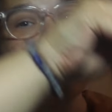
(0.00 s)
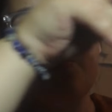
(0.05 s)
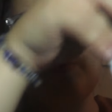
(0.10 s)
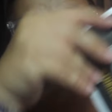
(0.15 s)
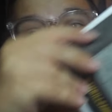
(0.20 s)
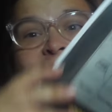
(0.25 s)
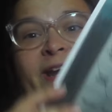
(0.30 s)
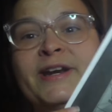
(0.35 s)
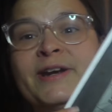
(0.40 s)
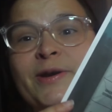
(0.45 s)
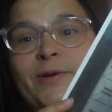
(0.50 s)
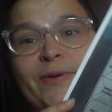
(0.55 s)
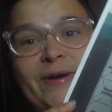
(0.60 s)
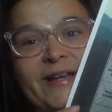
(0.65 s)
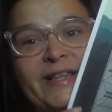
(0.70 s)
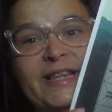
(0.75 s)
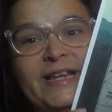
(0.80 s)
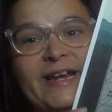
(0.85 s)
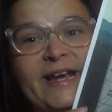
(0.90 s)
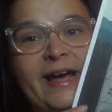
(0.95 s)
We're gonna
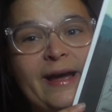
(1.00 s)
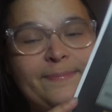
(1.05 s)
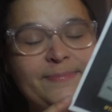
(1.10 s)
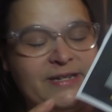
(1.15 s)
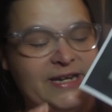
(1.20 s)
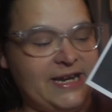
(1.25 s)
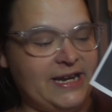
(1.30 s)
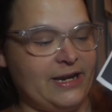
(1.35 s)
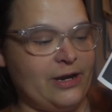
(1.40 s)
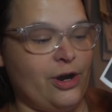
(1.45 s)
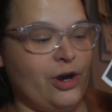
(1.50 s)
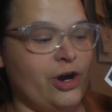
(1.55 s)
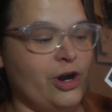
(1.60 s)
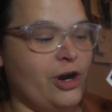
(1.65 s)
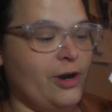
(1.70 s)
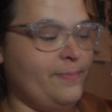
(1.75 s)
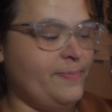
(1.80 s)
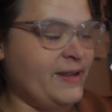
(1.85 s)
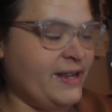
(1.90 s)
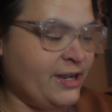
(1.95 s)
quickly update
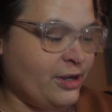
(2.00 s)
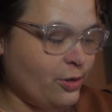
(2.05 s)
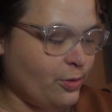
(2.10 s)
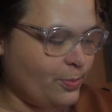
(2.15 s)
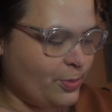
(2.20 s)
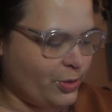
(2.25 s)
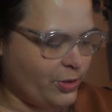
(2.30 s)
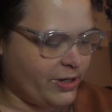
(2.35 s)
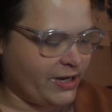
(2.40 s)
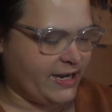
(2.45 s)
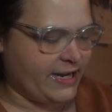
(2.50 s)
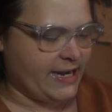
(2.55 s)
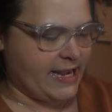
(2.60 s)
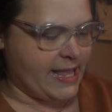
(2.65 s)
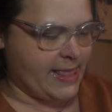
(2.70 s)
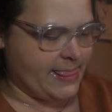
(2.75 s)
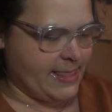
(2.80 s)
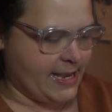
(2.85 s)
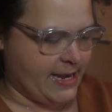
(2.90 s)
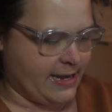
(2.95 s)
our bingo board,
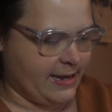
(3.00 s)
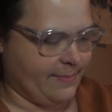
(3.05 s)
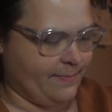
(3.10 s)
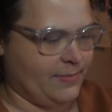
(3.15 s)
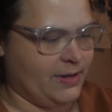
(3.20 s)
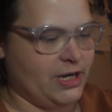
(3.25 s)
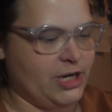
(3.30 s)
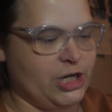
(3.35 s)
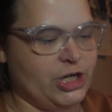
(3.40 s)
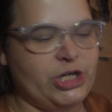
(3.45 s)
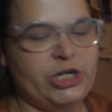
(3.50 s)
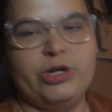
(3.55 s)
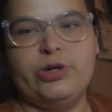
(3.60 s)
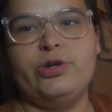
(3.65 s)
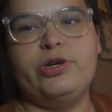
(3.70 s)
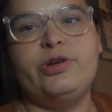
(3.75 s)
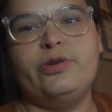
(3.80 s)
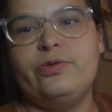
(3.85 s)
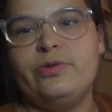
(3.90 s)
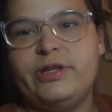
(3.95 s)
and then I'm gonna show
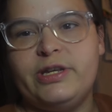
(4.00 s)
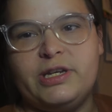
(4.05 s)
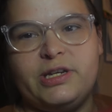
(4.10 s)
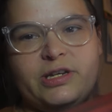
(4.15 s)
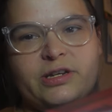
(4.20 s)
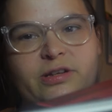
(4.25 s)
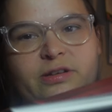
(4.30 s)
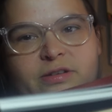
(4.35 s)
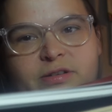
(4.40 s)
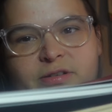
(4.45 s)
you the